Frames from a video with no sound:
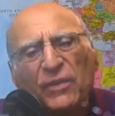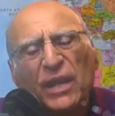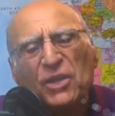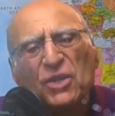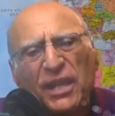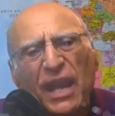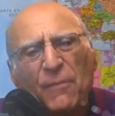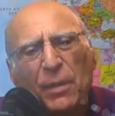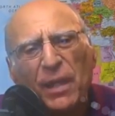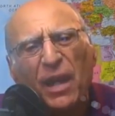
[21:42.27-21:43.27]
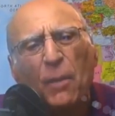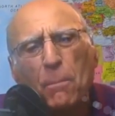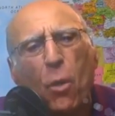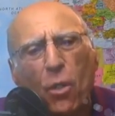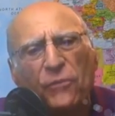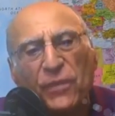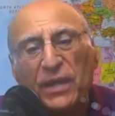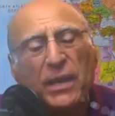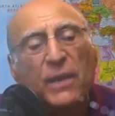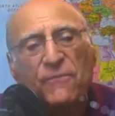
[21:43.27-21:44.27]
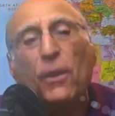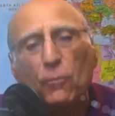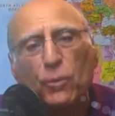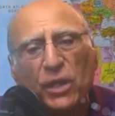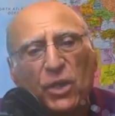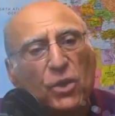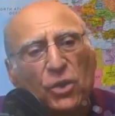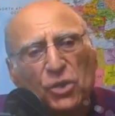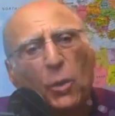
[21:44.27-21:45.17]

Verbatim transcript: They just gave him a lot of morphine and he felt really good.